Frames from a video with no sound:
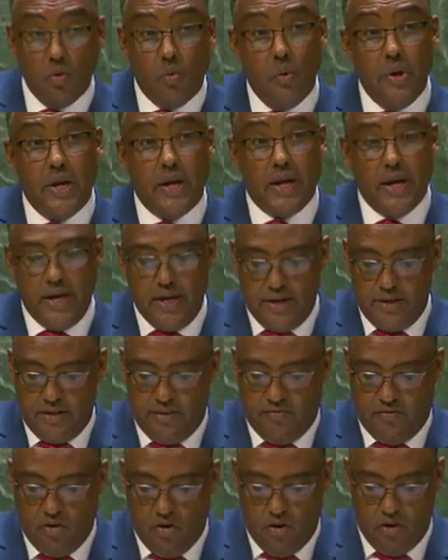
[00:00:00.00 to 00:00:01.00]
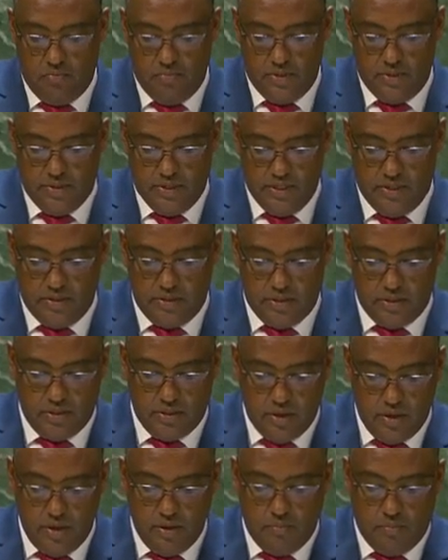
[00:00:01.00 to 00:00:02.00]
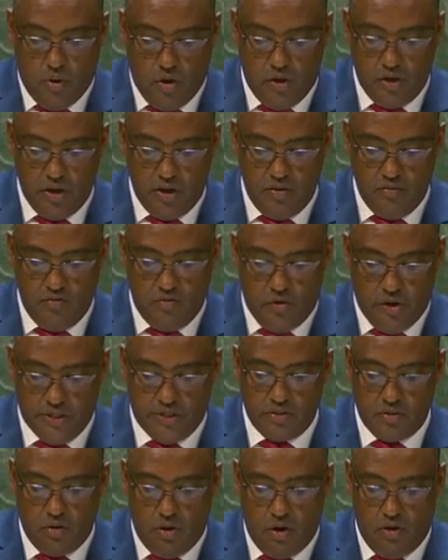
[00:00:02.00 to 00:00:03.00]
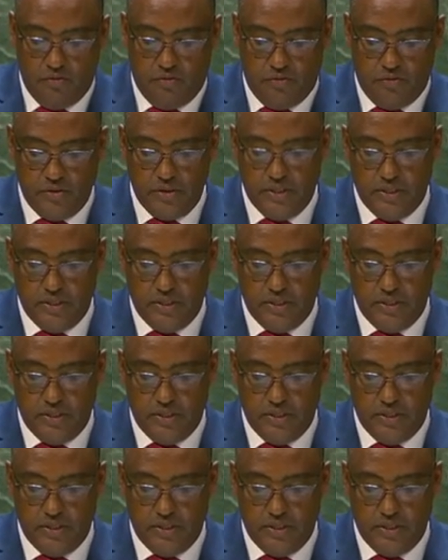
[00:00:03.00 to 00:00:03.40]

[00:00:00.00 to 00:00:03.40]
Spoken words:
we heard from this podium voice of